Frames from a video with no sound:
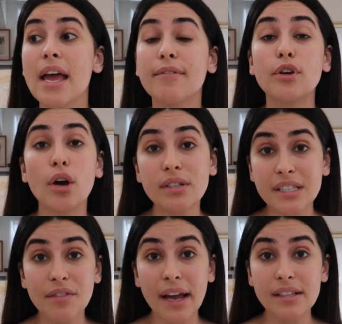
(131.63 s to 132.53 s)
If you go to
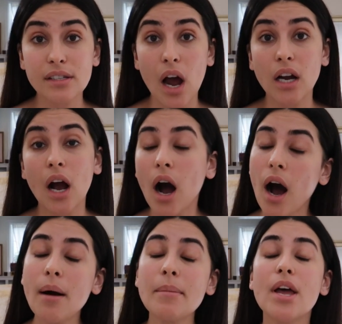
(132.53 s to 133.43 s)

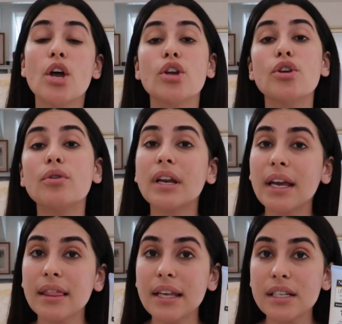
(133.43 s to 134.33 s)
cvs.com, you
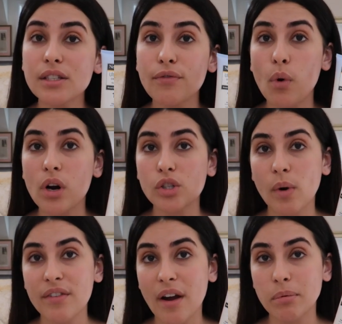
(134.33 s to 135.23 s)
can get this for
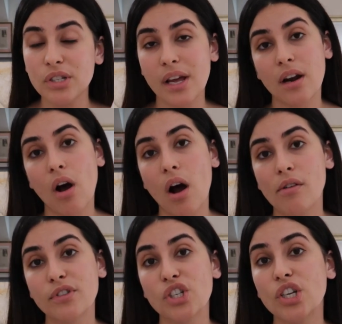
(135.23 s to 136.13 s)
25% off.